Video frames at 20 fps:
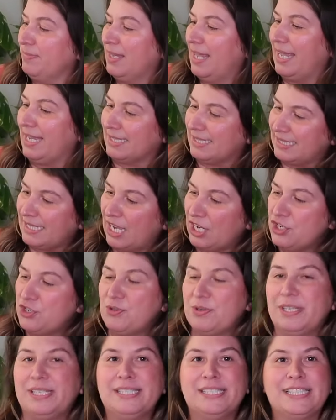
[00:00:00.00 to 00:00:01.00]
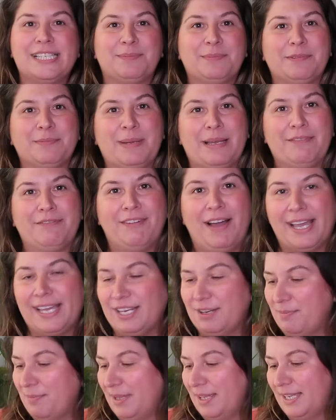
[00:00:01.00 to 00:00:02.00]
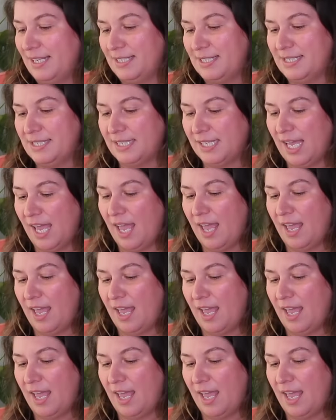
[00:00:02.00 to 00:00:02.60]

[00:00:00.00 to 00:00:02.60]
Excedrin, some of my vitamins.